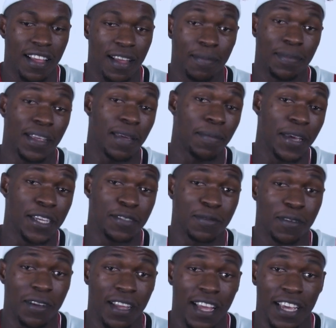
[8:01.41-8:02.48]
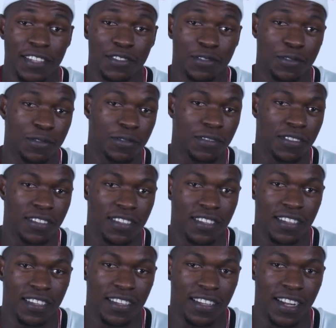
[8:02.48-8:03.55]
I played baseball in high school.
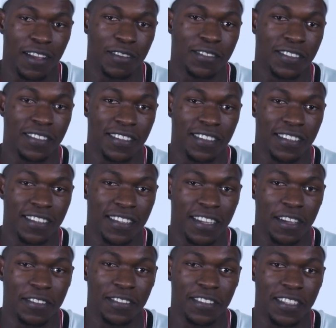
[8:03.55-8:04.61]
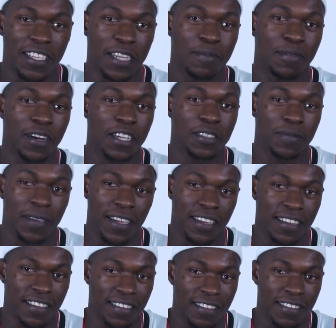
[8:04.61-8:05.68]
I was a lead prospect,